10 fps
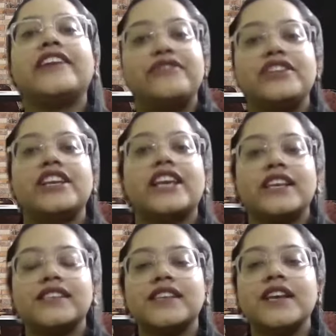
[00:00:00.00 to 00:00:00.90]
every
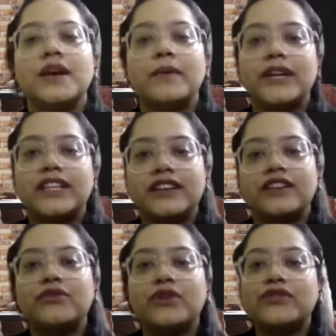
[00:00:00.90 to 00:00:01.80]
case. But here,
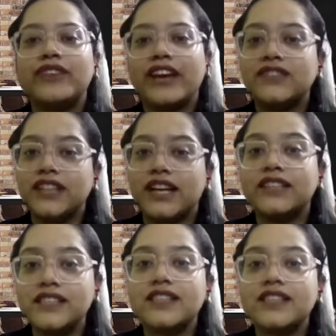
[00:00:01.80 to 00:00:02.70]
what we have done
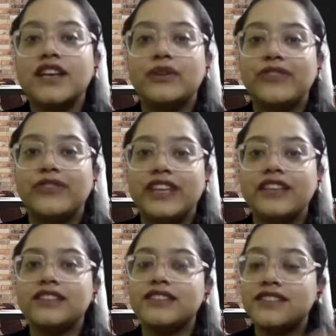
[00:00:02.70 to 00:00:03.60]
is we
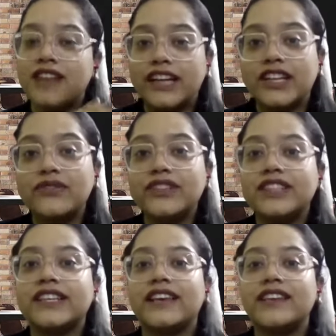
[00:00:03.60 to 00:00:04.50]
started with the
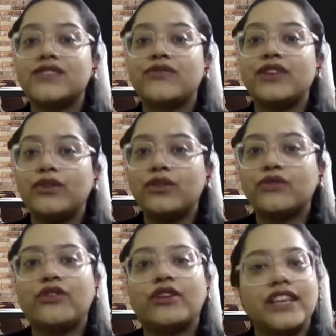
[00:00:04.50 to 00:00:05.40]
case, we looked
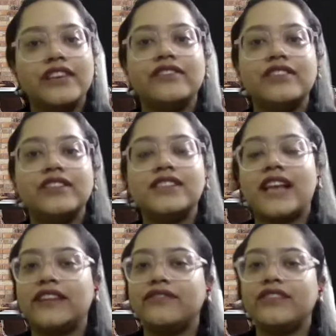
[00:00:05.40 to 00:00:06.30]
for keywords,
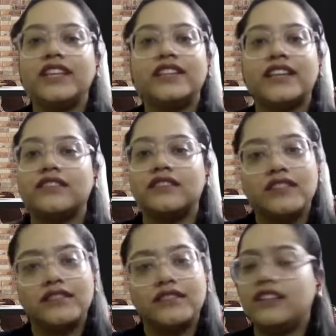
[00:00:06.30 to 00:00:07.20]
and we
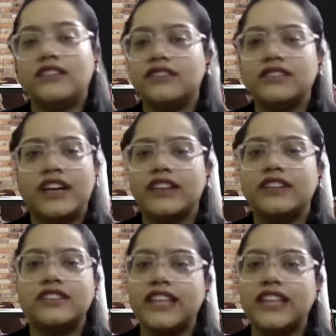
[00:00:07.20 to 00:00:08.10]

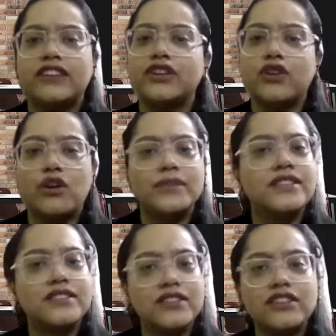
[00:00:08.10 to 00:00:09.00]
then did our normal
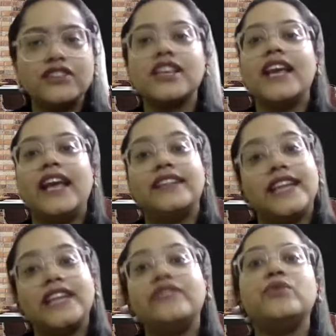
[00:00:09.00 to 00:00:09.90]
search, and
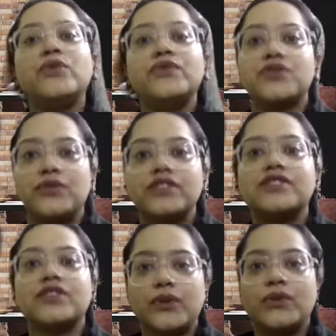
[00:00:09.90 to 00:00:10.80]
then we move towards
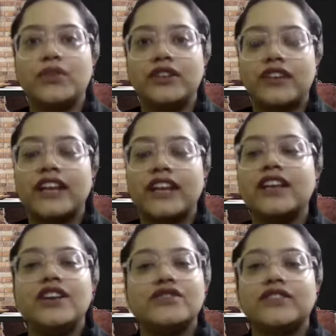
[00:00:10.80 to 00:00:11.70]
the code, right?
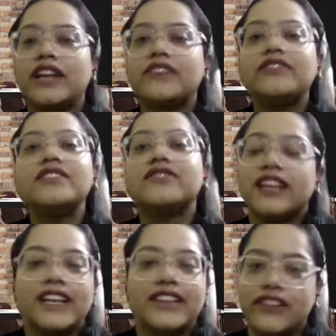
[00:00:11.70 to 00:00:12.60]
So that was
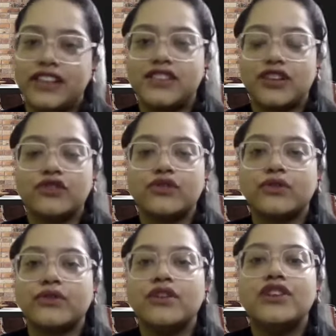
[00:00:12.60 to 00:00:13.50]
really interesting to know.
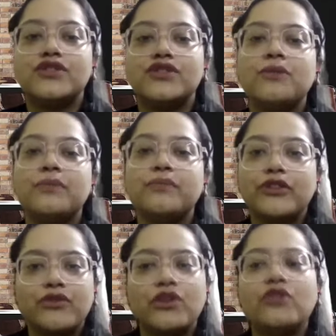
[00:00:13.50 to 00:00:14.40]
So
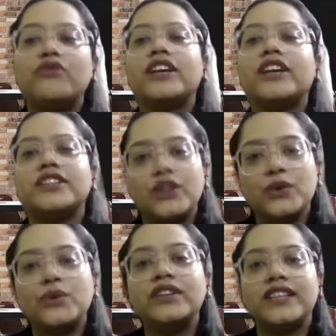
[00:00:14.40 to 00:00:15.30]
before we
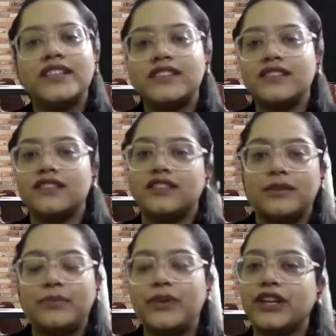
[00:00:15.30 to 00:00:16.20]
conclude this
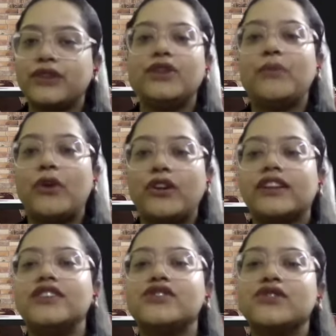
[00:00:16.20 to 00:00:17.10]
particular
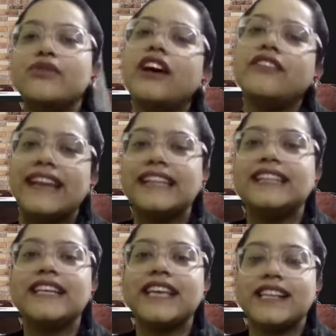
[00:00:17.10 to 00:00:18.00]
podcast, do you have
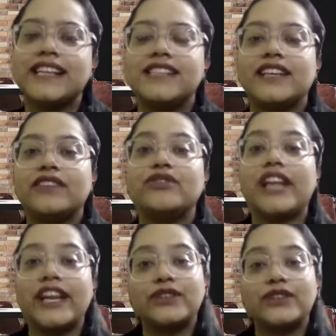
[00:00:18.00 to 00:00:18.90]
anything else that you would
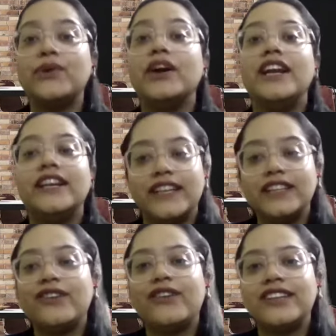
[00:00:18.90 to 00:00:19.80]
like to tell
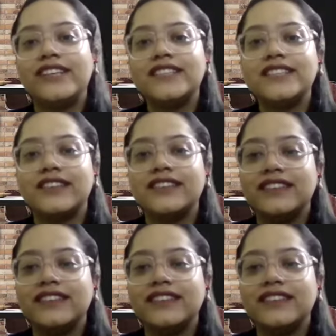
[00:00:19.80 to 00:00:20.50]
the audience here?